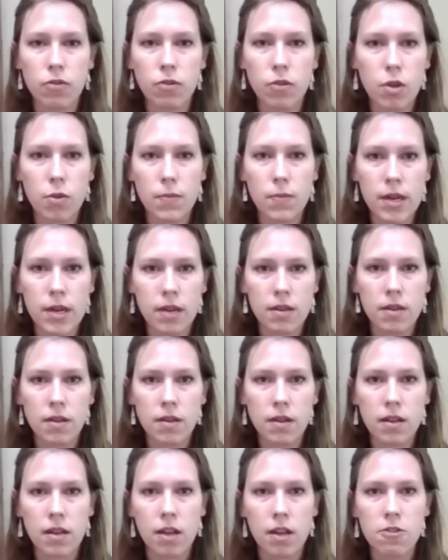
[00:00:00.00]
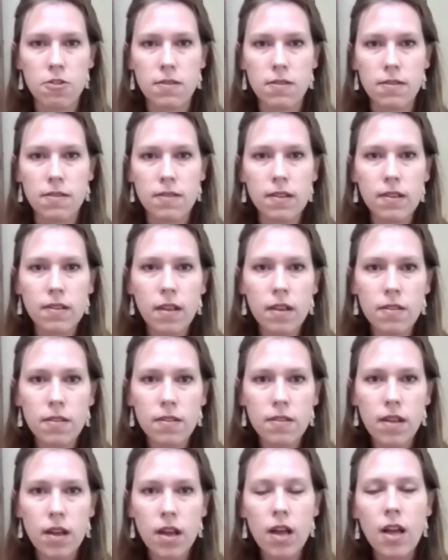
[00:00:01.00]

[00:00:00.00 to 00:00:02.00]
human and national success,